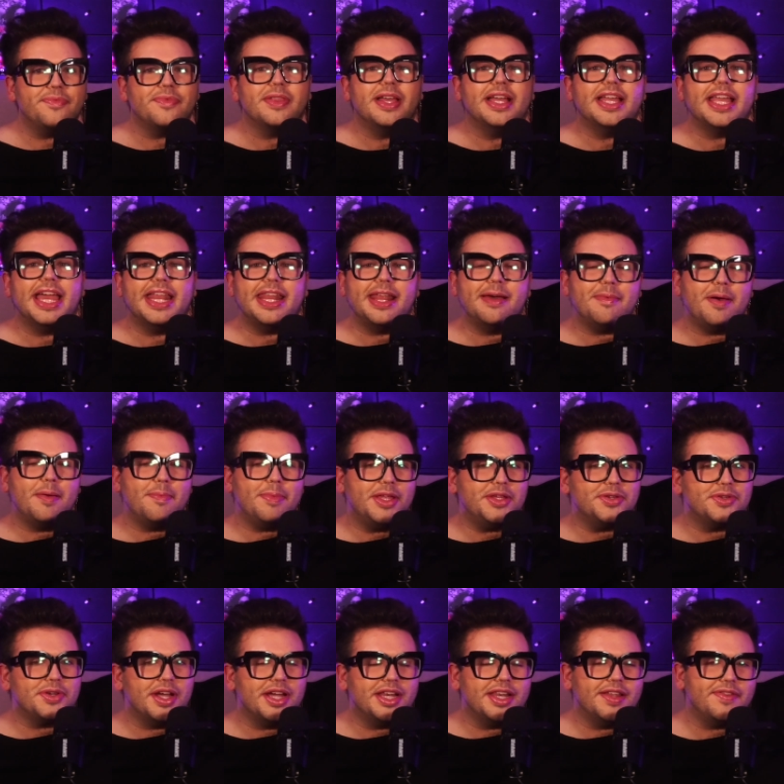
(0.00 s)
Again, I'm on
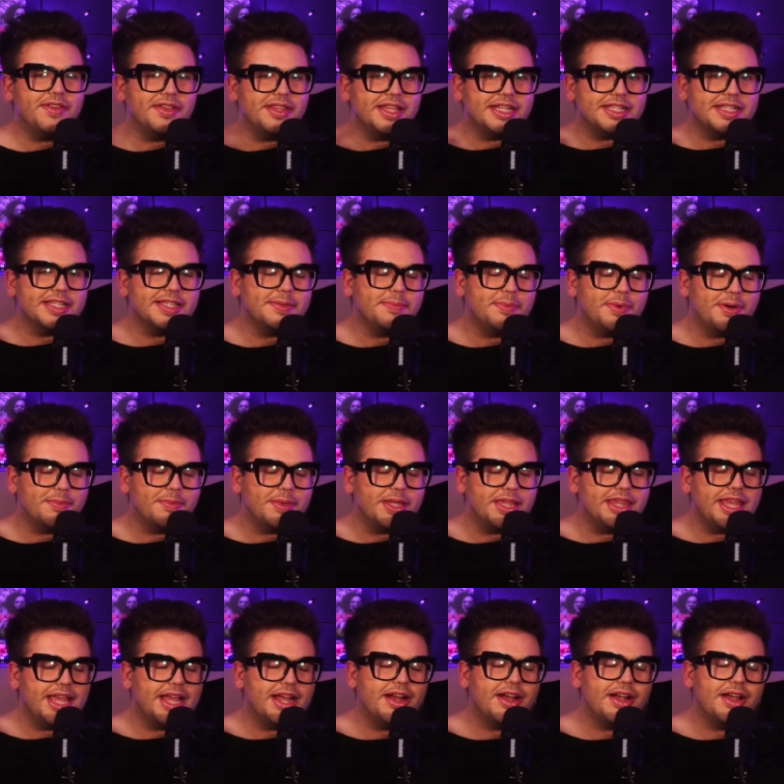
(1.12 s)
Patreon if you'd like to support me
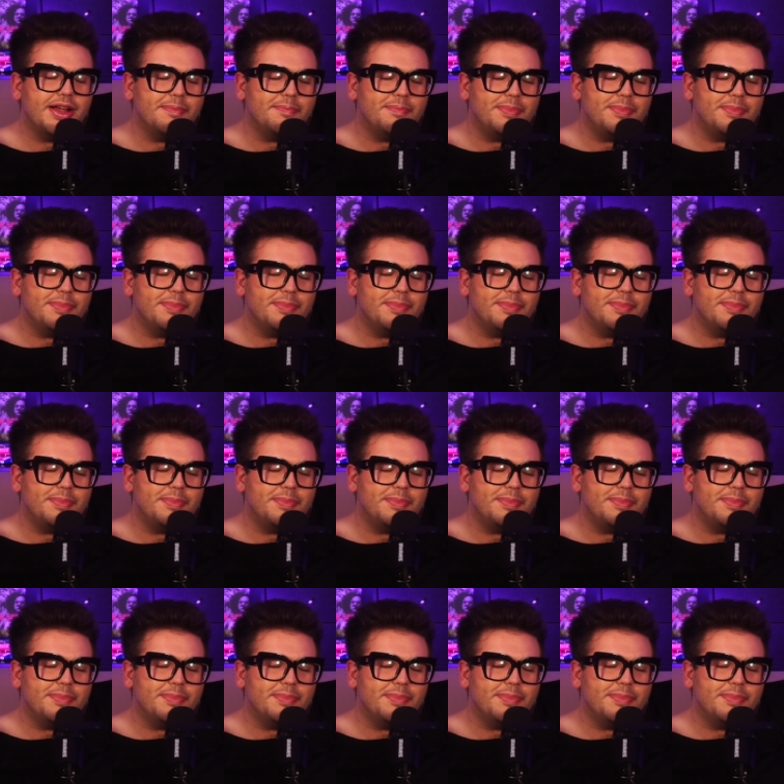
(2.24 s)
there,